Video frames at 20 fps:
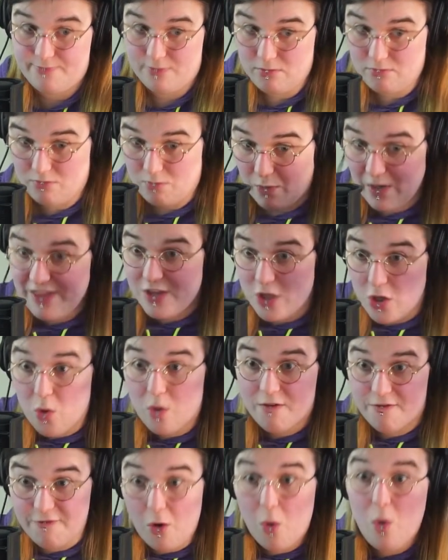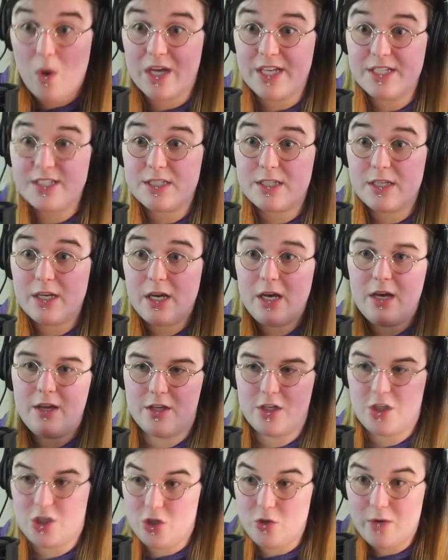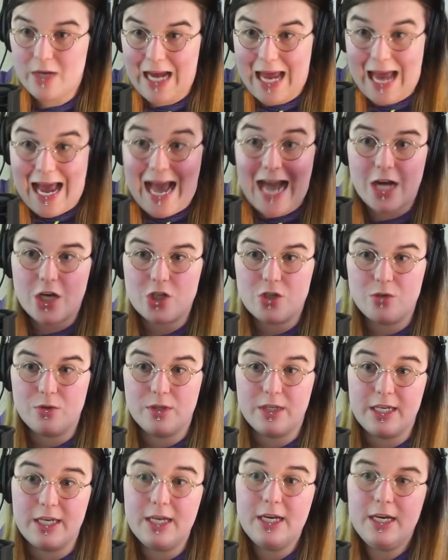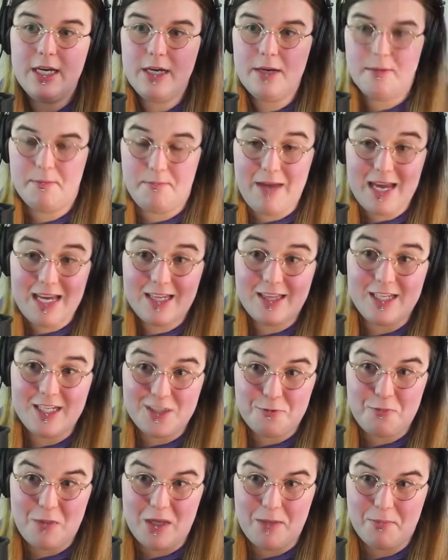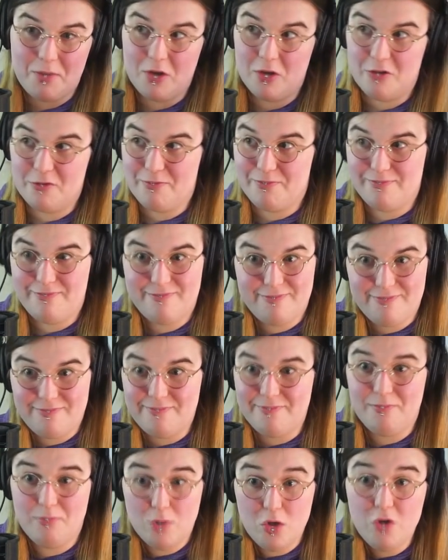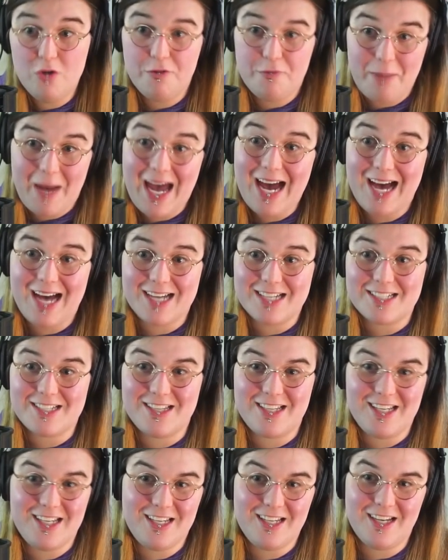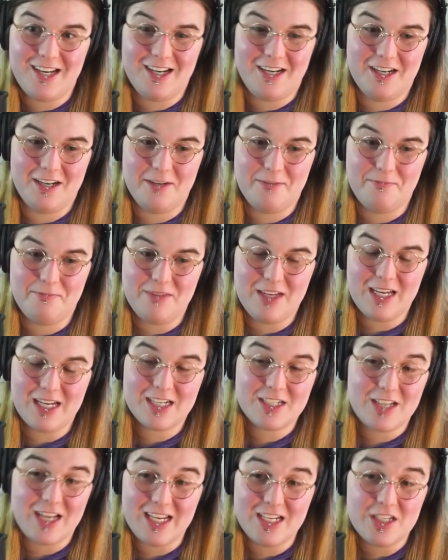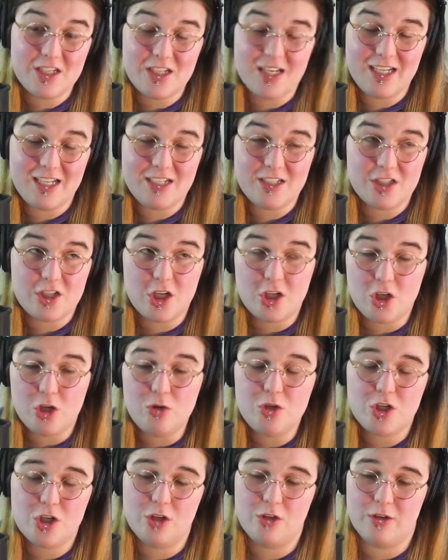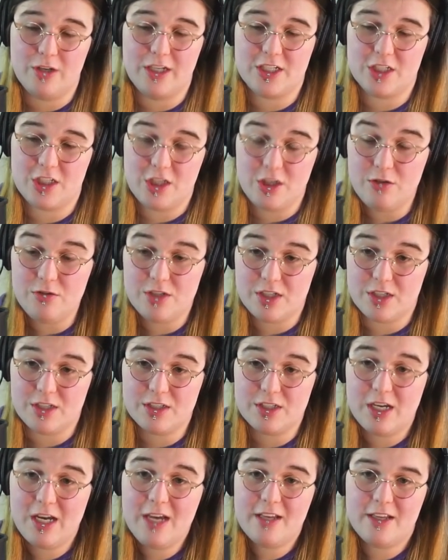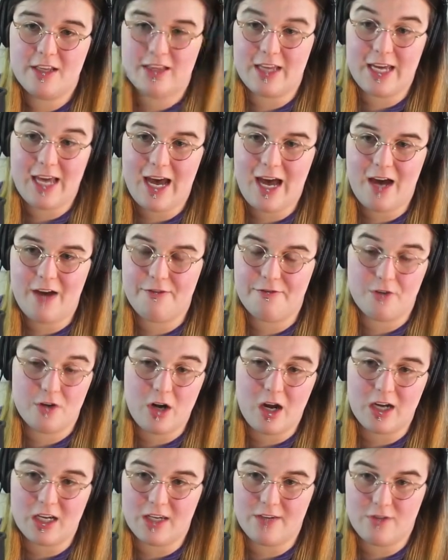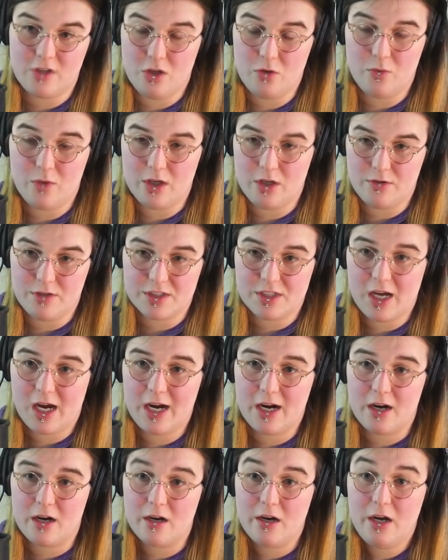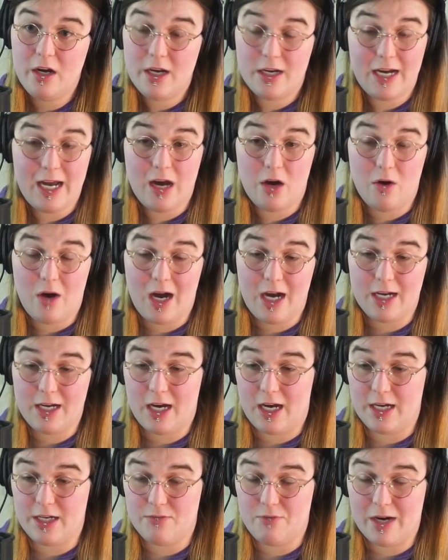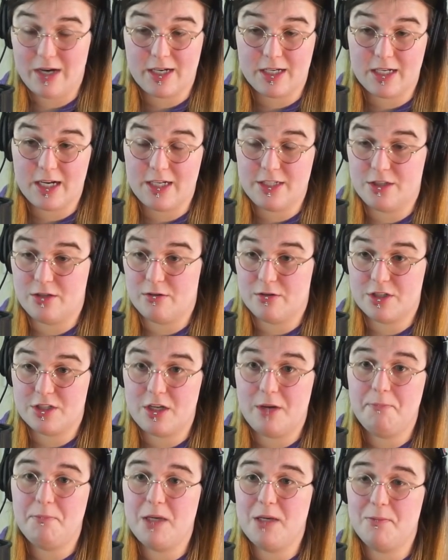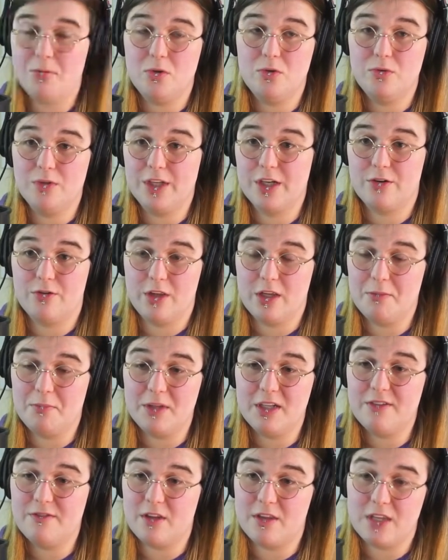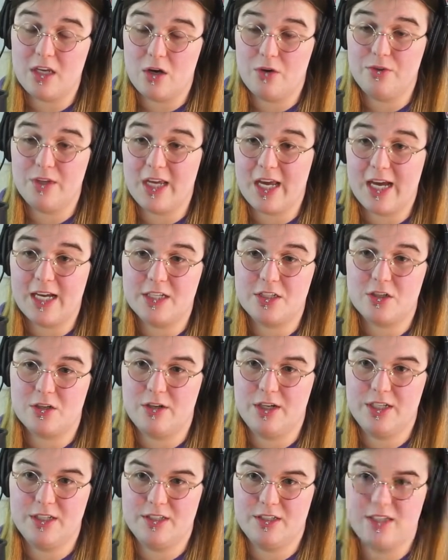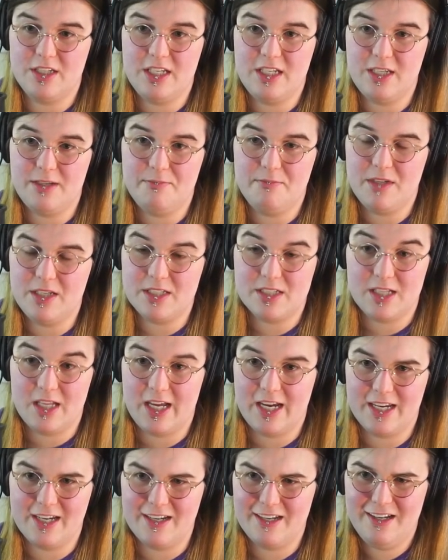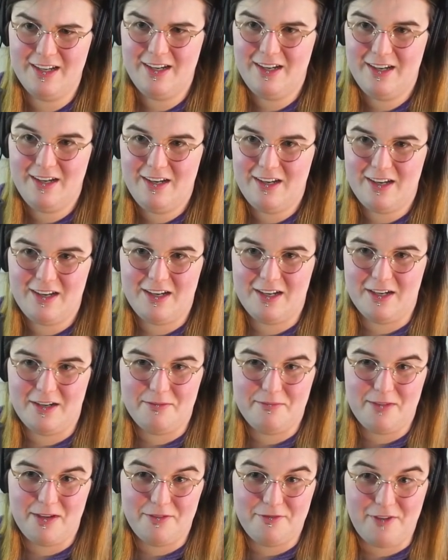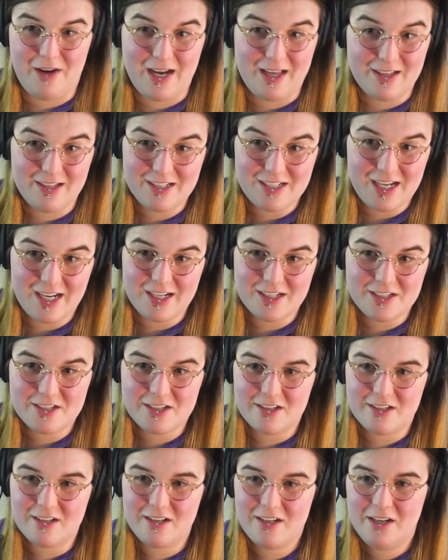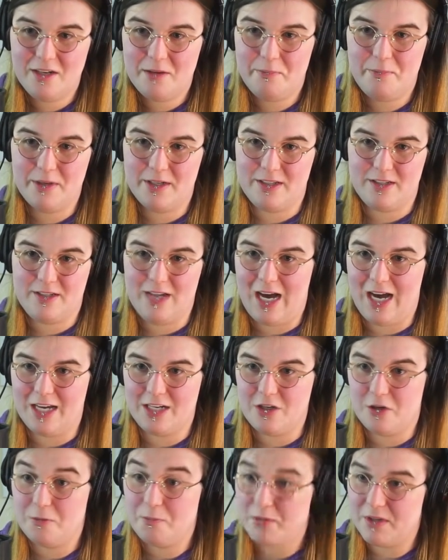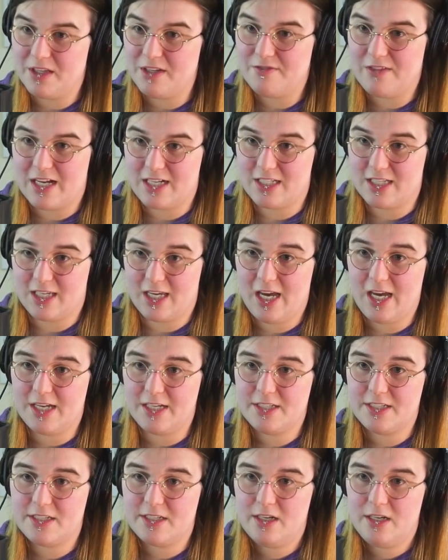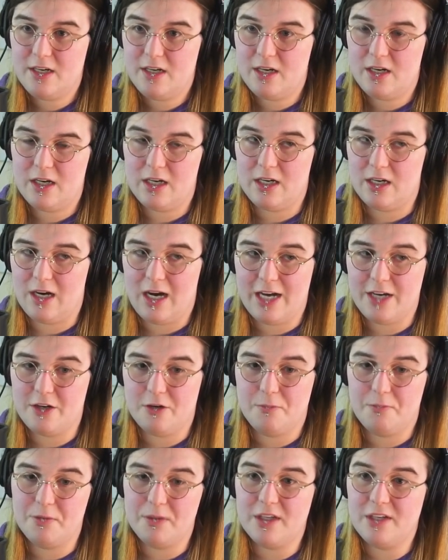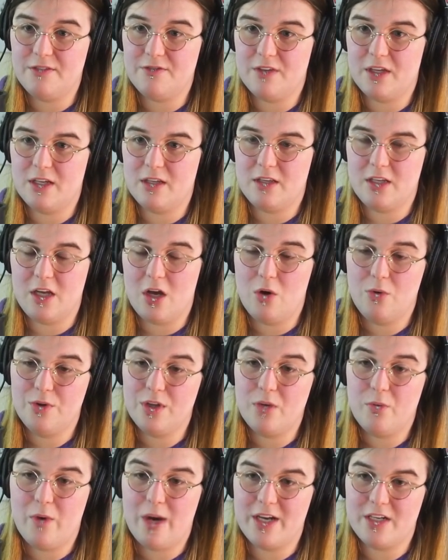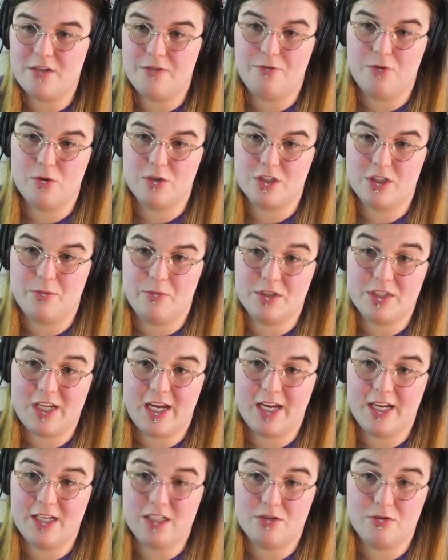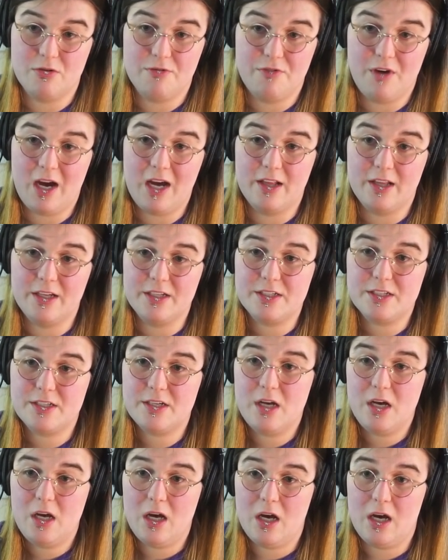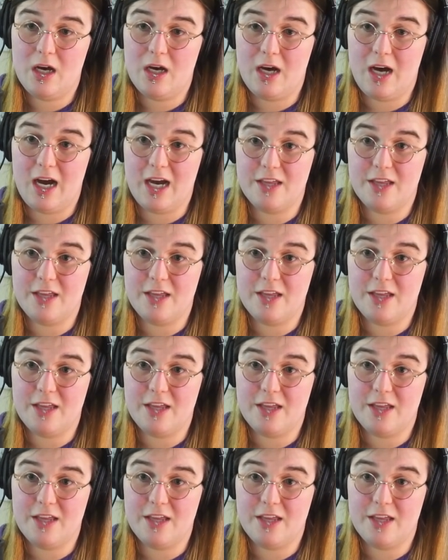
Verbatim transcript: with your voice that you can actually make these people move past the uh, in- institutional excuses that they have for not giving you what you desire. Now, I, I recognize there are some people who literally believe that the only answer is the is like uh, a violent answer, but I don't believe that's the case. Uh, I don't believe that the only way to force someone's hand is through violence. Uh, I